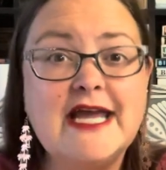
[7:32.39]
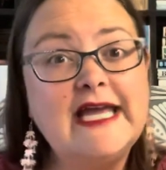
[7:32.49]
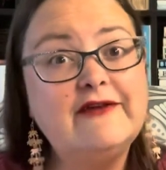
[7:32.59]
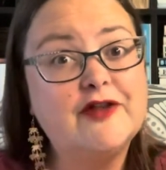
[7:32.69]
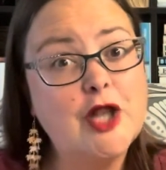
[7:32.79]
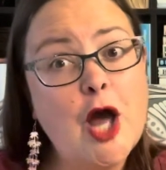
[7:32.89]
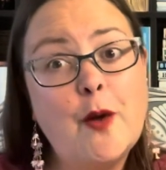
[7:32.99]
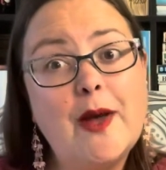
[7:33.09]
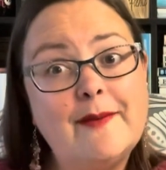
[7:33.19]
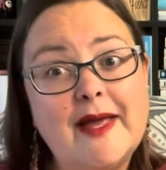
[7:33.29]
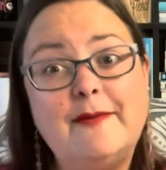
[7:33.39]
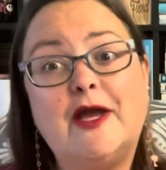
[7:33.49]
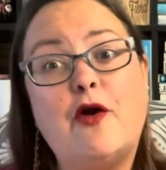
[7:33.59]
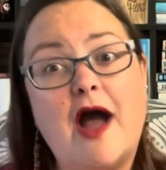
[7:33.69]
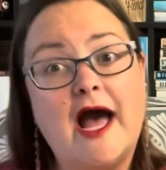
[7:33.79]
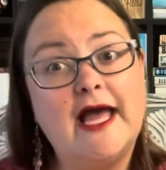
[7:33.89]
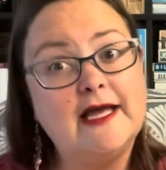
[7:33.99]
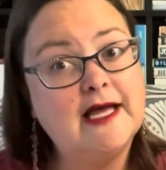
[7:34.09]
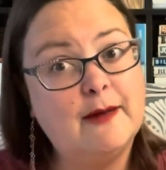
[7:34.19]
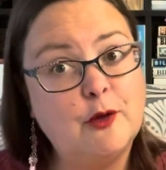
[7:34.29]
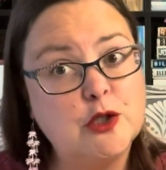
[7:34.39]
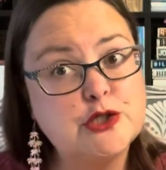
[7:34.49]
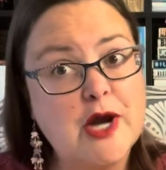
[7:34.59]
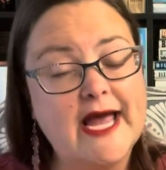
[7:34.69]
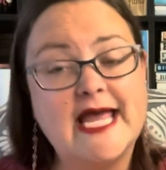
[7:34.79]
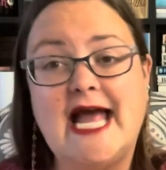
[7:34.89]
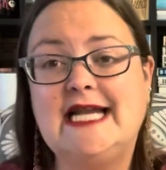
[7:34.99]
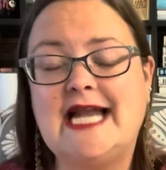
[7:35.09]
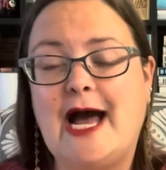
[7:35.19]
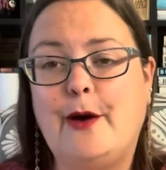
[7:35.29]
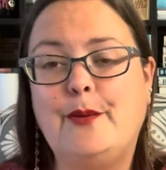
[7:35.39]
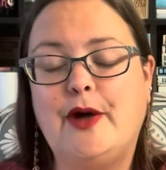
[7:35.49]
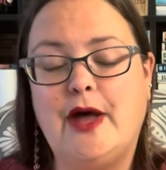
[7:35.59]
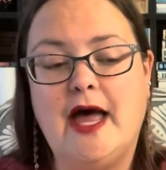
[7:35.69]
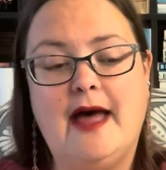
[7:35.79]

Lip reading: even though it made me cry. I'm all dry again now, but